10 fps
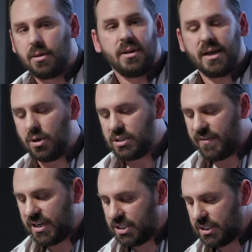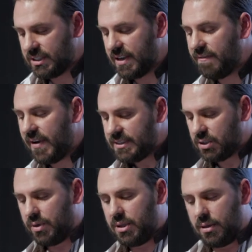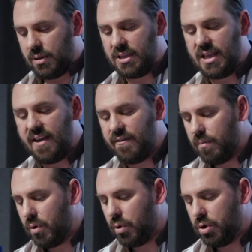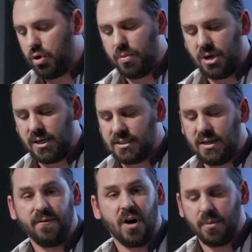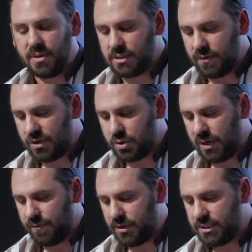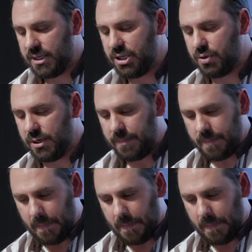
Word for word: that conservationists are faced with in the ever more humanised environments of the 21st century.